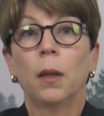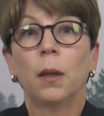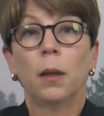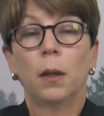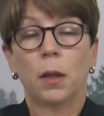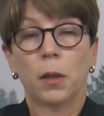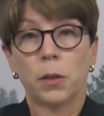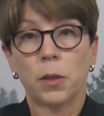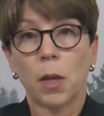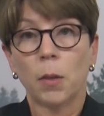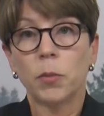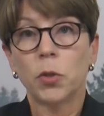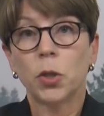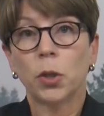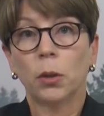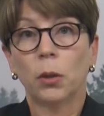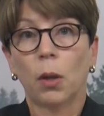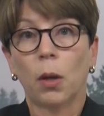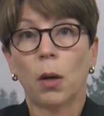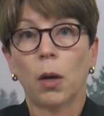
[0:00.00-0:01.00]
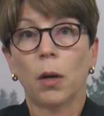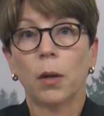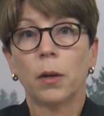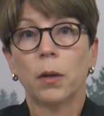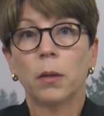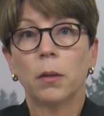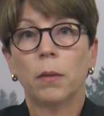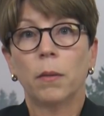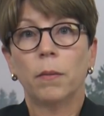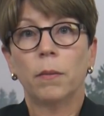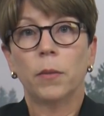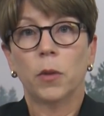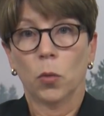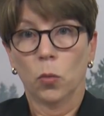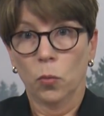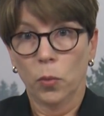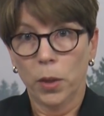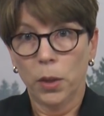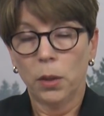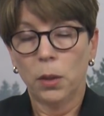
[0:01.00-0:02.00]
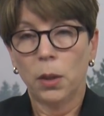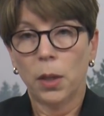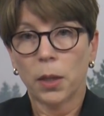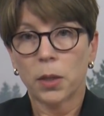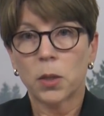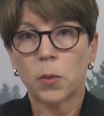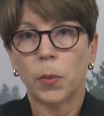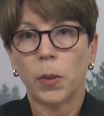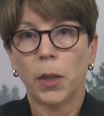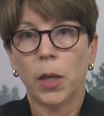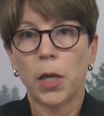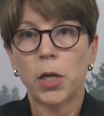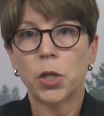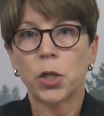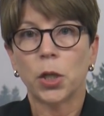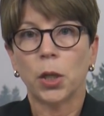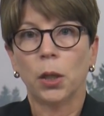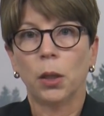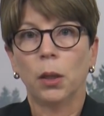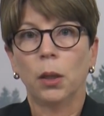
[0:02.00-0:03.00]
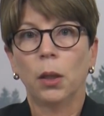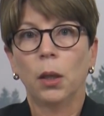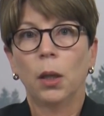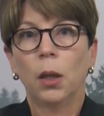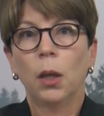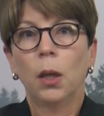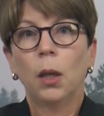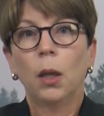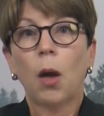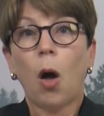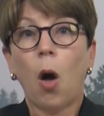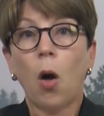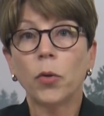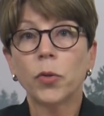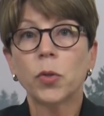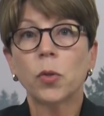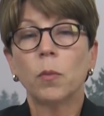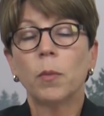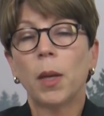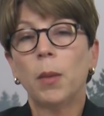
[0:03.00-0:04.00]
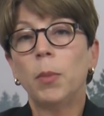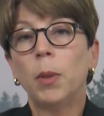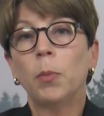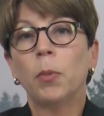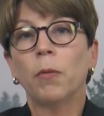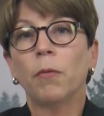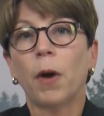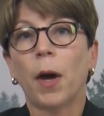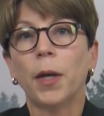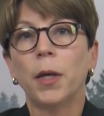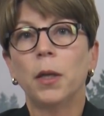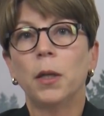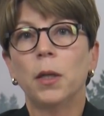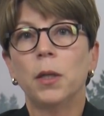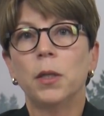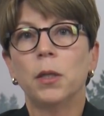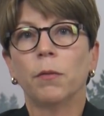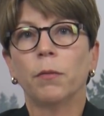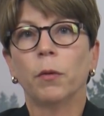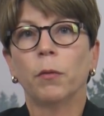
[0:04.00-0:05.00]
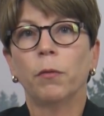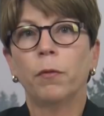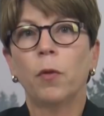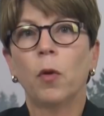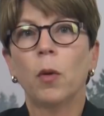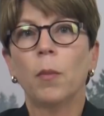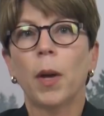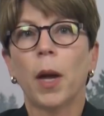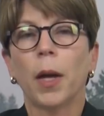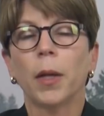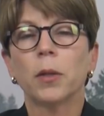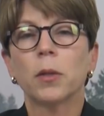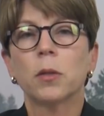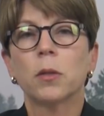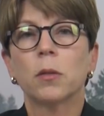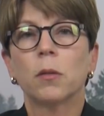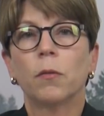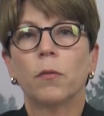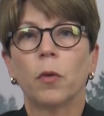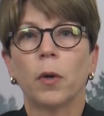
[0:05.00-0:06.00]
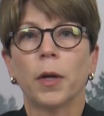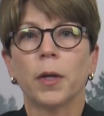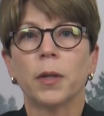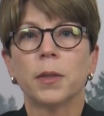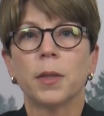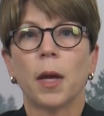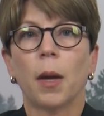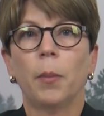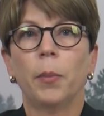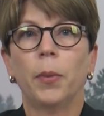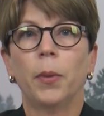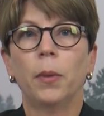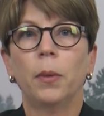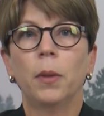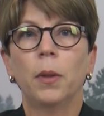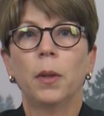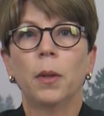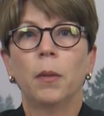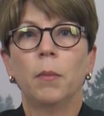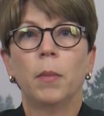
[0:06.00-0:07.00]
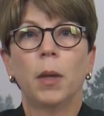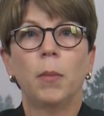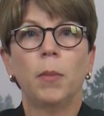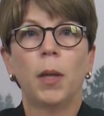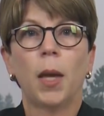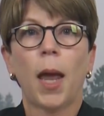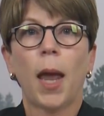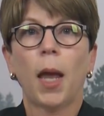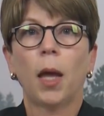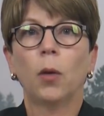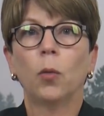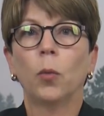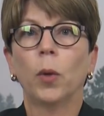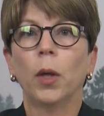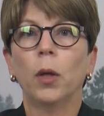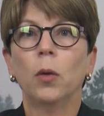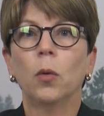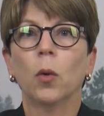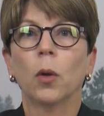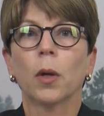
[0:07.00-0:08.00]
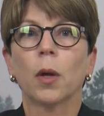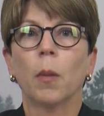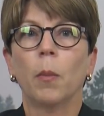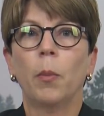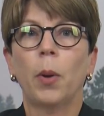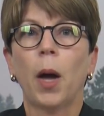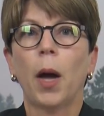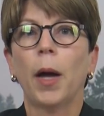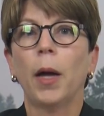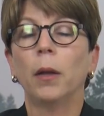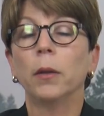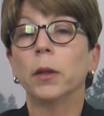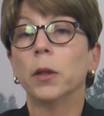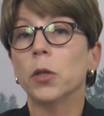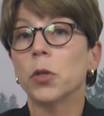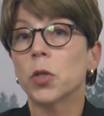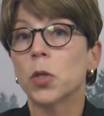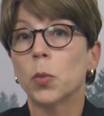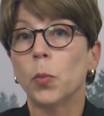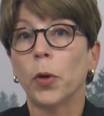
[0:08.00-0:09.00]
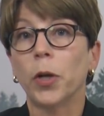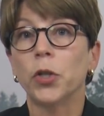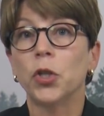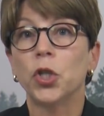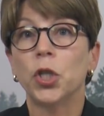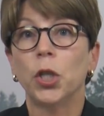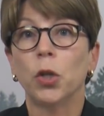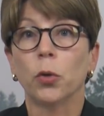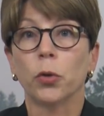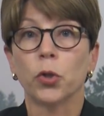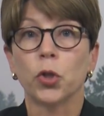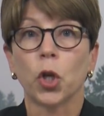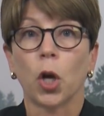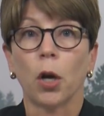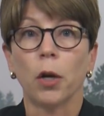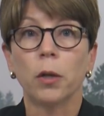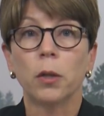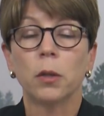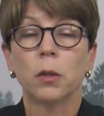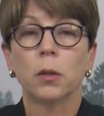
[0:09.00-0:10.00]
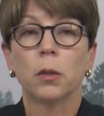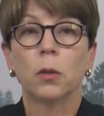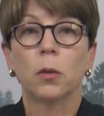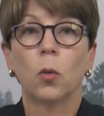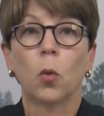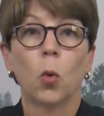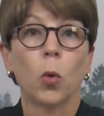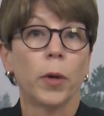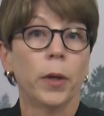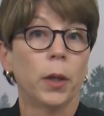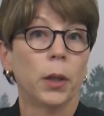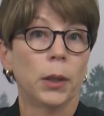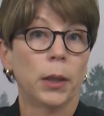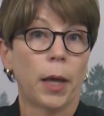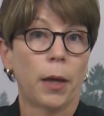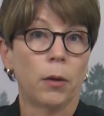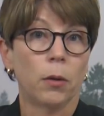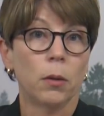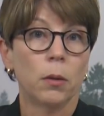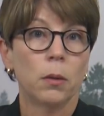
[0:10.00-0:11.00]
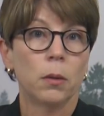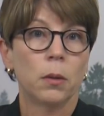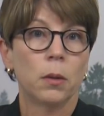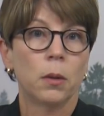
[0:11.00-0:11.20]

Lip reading: An exemption log, the written explanation, also may be provided in different formats. For example, may be handwritten or compiled in a spreadsheet or chart, or in a letter,